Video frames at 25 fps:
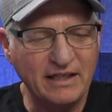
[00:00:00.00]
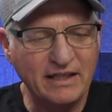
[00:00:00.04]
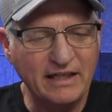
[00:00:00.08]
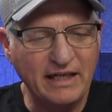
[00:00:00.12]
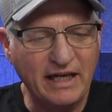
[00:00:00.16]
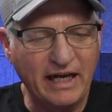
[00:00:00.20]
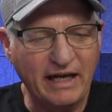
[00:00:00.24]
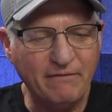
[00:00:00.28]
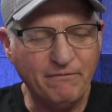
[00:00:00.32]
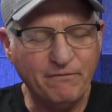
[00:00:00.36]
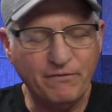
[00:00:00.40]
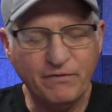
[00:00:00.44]

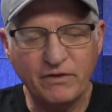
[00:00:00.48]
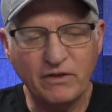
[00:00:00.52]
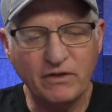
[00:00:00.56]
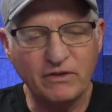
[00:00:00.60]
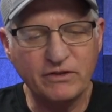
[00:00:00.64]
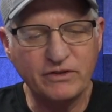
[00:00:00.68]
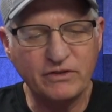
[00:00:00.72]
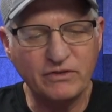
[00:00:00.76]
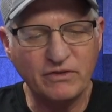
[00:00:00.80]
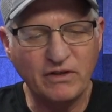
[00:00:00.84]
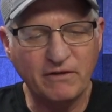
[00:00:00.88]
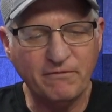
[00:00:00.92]
And for
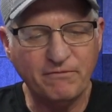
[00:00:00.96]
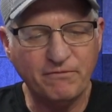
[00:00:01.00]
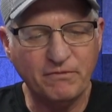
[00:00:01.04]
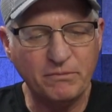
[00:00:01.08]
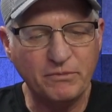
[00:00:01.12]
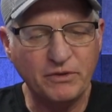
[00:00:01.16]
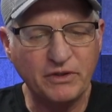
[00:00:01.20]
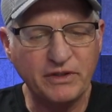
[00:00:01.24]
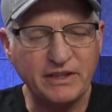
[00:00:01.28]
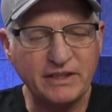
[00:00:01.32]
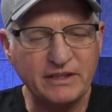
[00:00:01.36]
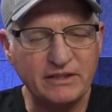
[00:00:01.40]
those who aren't
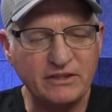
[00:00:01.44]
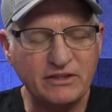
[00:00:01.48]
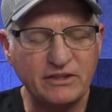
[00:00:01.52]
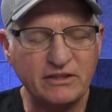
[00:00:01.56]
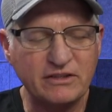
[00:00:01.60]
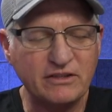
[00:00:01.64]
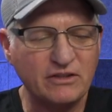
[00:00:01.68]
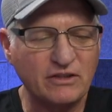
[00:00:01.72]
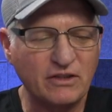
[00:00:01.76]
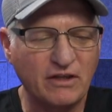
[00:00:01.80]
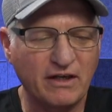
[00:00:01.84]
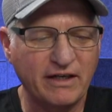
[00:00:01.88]
familiar, he's
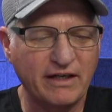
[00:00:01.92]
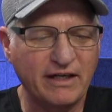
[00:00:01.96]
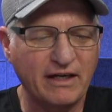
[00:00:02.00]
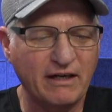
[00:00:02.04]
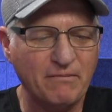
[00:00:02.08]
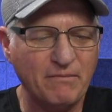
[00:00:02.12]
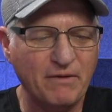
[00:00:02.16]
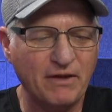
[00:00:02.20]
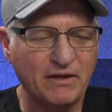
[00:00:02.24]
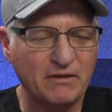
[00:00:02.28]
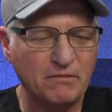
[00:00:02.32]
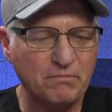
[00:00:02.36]
just talking
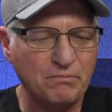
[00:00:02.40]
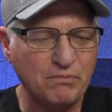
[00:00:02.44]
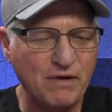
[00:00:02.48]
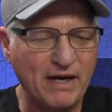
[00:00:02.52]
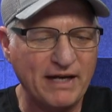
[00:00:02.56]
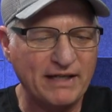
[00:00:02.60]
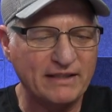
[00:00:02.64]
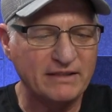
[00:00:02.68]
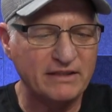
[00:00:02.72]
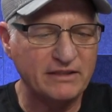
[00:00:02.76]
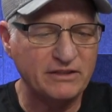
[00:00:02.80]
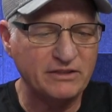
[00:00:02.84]
about the
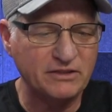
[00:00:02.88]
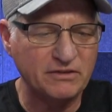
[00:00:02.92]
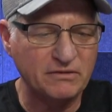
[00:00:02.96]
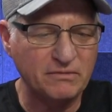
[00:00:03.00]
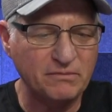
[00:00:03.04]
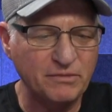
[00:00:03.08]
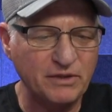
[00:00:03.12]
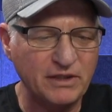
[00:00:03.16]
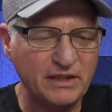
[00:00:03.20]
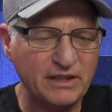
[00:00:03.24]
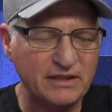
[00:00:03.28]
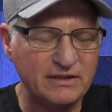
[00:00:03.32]
practitioner
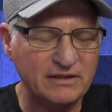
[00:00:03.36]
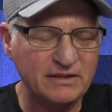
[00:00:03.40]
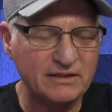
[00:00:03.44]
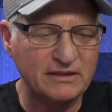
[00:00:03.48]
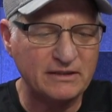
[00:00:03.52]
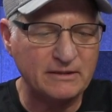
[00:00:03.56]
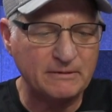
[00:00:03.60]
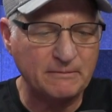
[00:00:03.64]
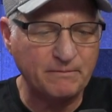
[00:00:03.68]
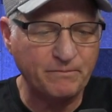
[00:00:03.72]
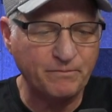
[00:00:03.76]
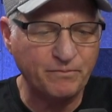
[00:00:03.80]
means